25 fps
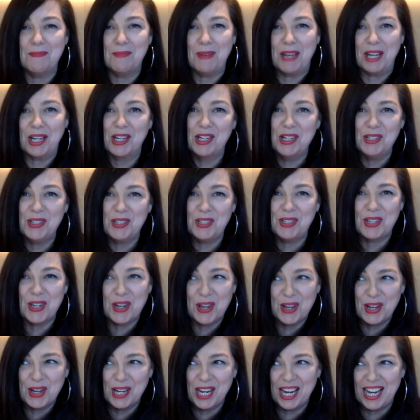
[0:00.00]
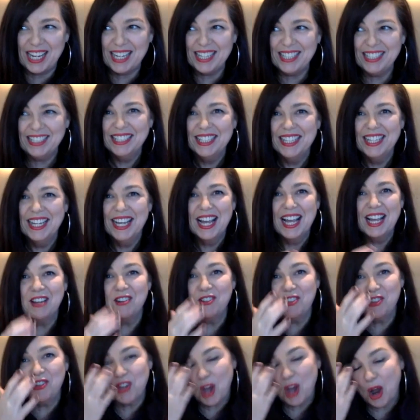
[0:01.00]
It's a bit concerning.
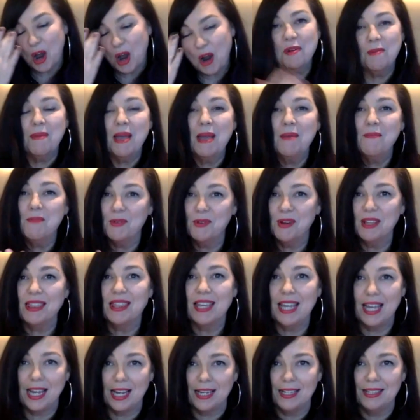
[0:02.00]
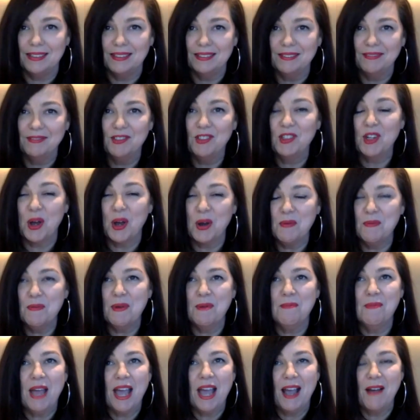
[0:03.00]
Don't remember a thing. Don't
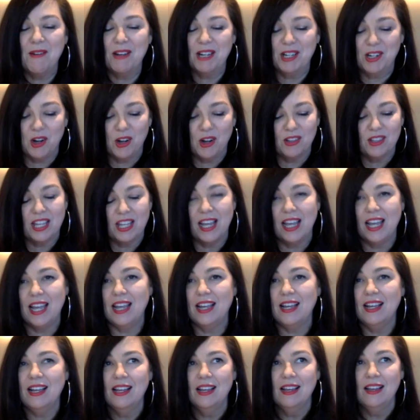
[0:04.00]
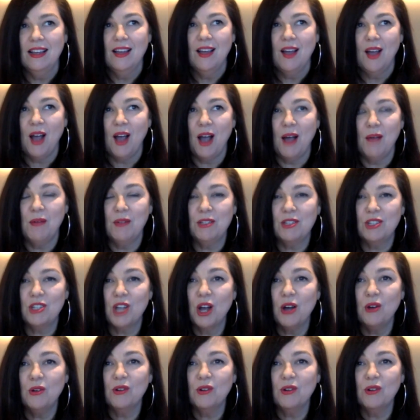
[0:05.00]
remember how I got there. Of that day?